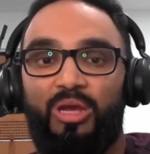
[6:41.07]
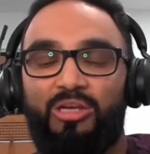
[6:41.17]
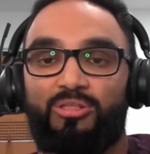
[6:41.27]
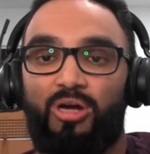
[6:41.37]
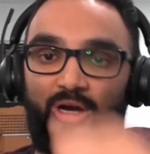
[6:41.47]

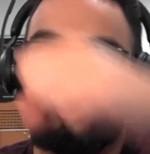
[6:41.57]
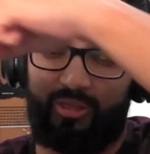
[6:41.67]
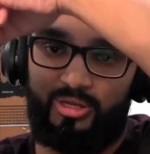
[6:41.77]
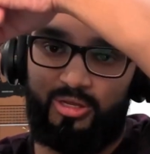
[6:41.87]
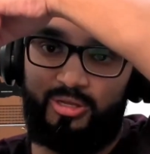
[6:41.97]
based on
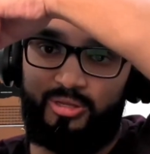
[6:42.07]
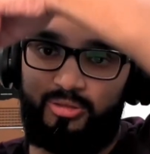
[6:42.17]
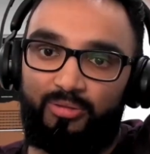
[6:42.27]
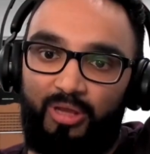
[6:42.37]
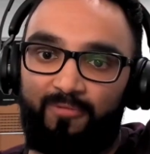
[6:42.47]
the
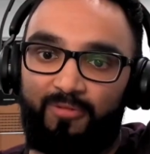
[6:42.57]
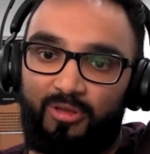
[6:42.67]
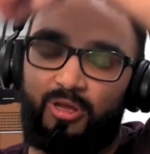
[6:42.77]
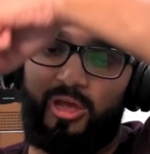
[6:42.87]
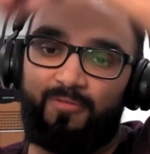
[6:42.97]

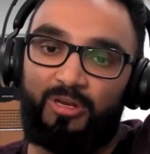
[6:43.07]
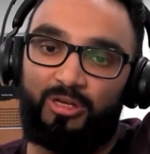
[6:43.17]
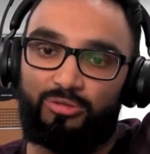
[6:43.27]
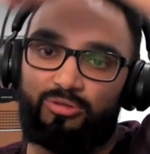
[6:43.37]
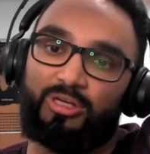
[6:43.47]

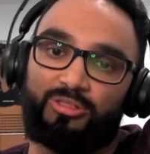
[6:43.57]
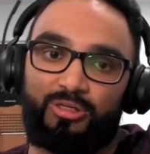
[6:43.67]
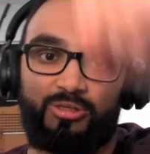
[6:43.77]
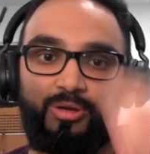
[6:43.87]
heaviness or densities.